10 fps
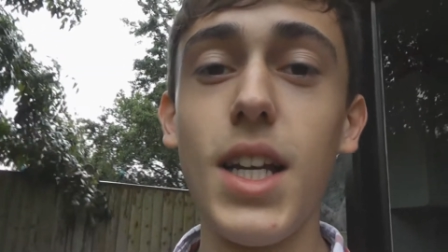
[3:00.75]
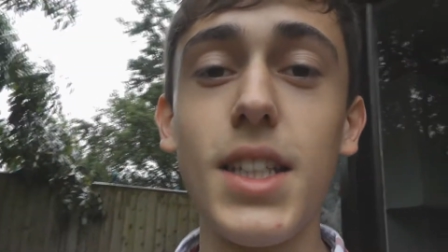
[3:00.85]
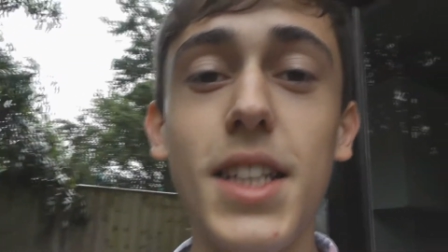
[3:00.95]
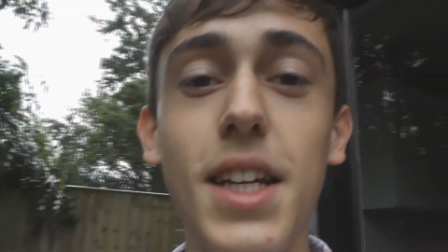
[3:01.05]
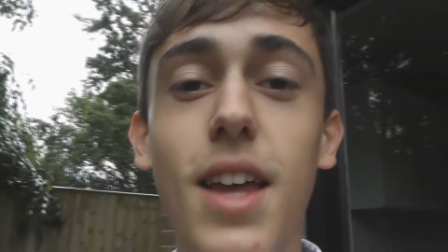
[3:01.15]

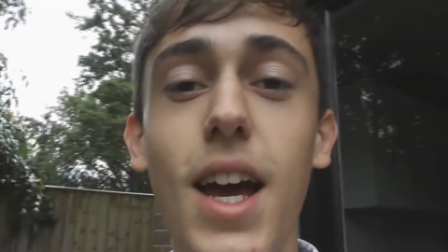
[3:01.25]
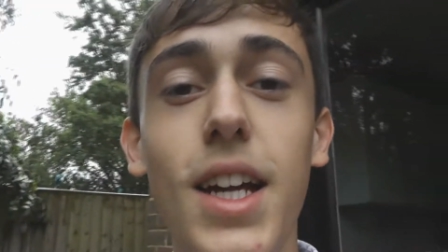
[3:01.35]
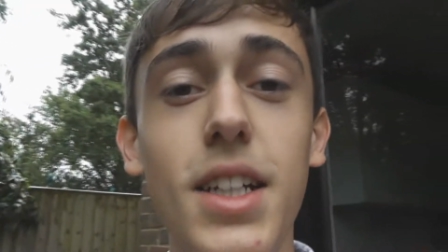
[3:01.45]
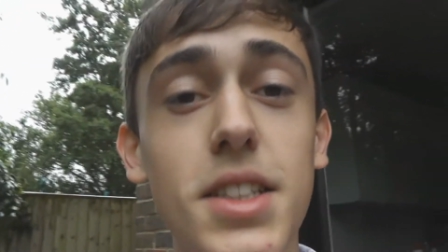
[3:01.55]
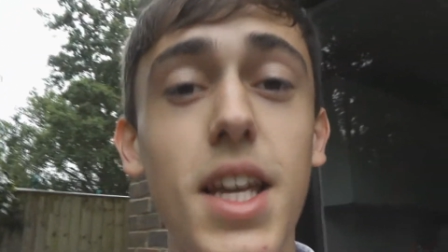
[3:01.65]
see that
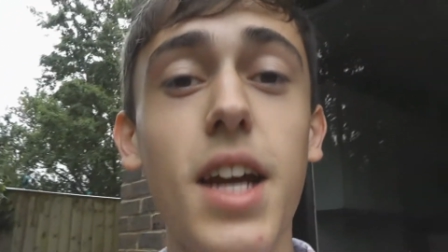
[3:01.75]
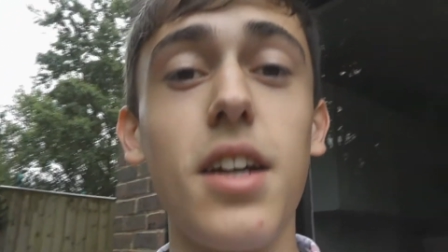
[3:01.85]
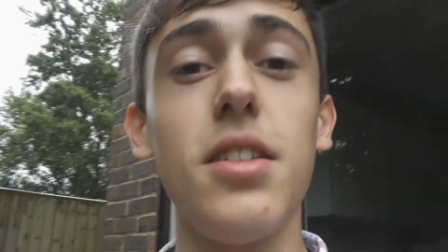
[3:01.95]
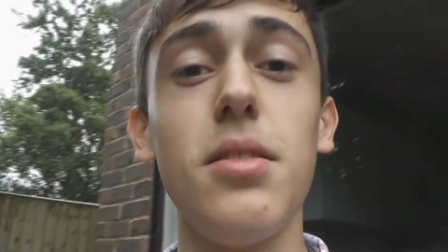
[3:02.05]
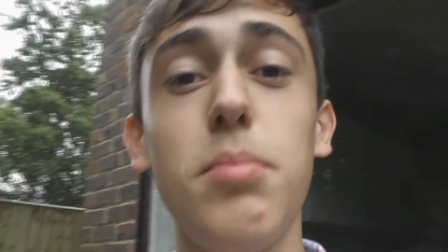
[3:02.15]
in a
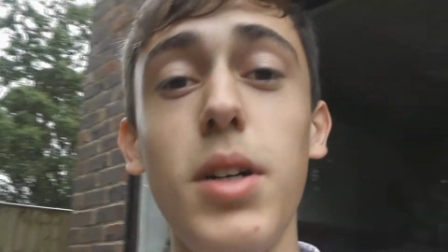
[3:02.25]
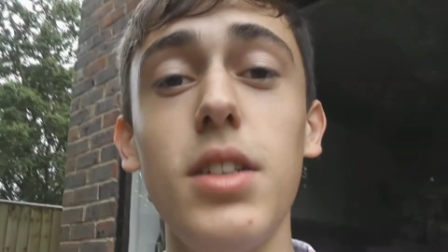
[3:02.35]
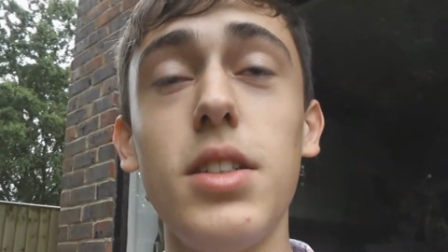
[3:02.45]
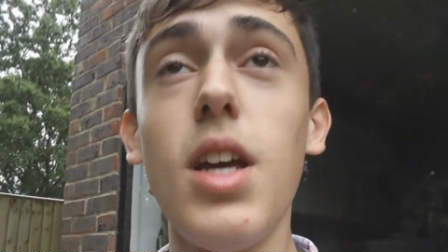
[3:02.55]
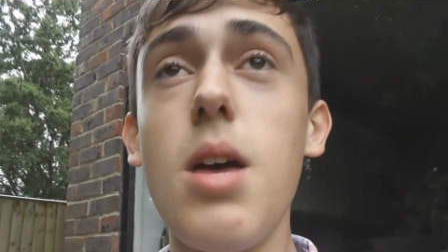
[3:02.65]
second
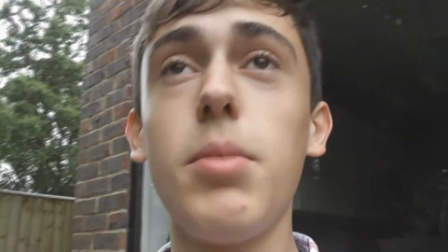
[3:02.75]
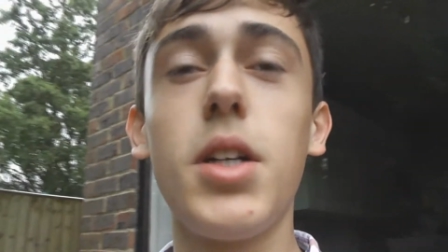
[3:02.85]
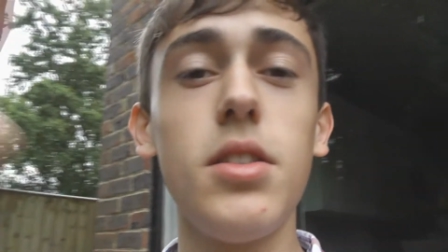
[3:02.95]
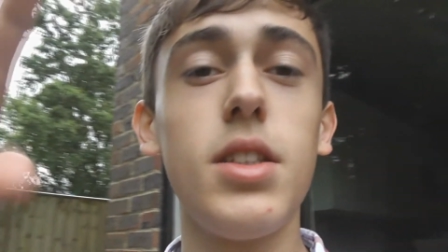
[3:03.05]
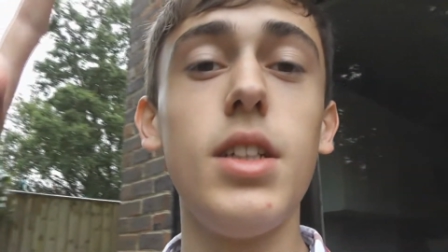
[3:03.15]
but
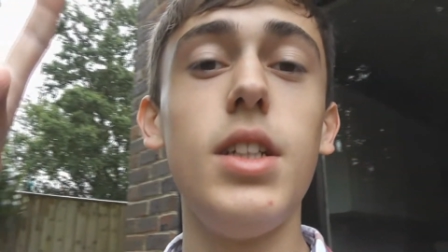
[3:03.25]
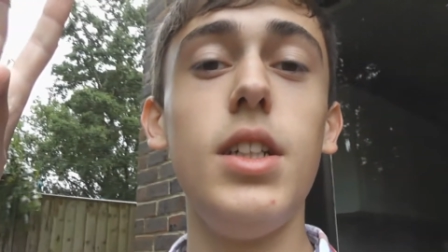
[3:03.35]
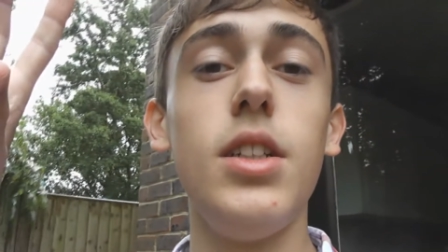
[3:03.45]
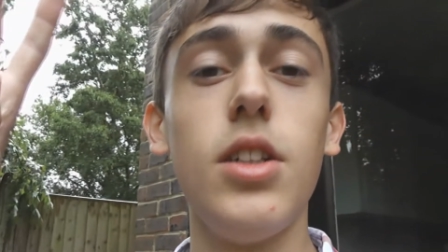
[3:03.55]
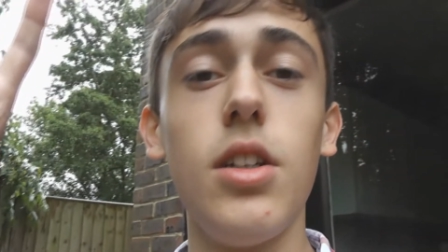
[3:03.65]
because
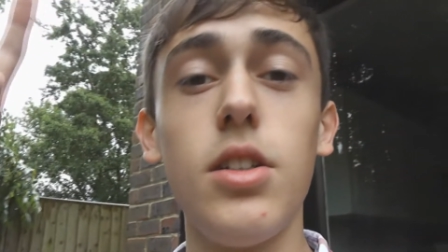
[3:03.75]
the